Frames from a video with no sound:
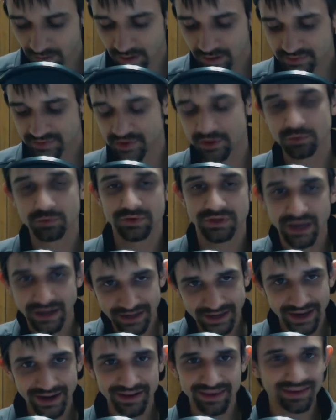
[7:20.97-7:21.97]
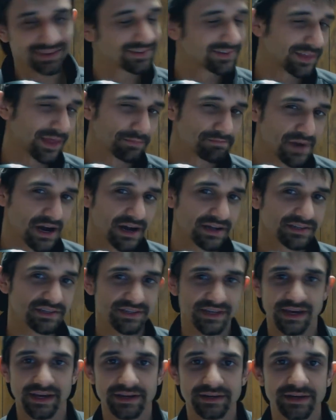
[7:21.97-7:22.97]
so yeah, I got to get into that
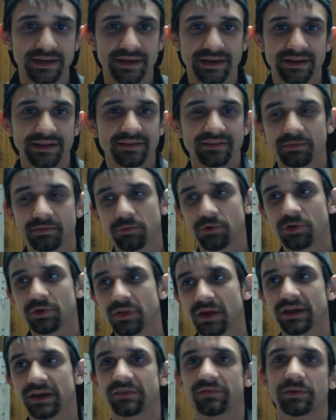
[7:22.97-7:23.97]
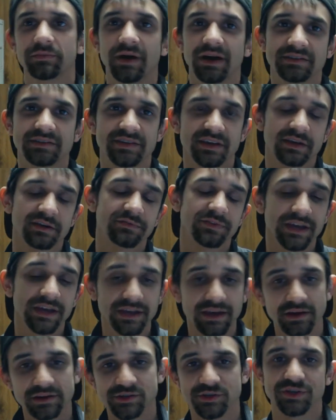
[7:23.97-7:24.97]
mindset, and it's more like of the mindset of,
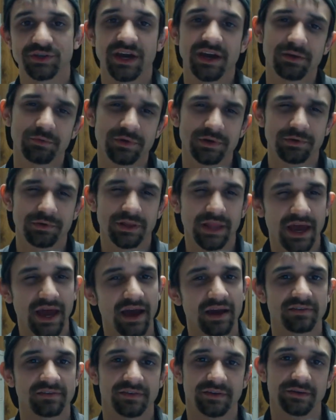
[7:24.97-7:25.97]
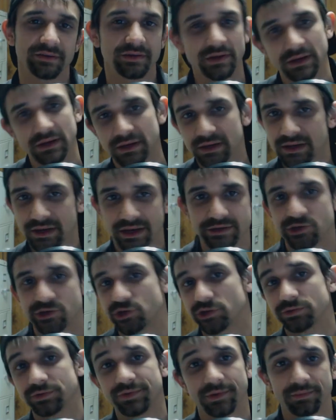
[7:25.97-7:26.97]
hey, I just kind of want to relax and
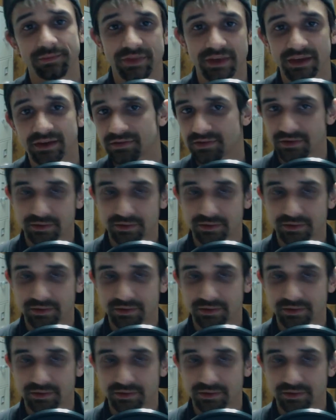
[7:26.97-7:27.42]
shoot some things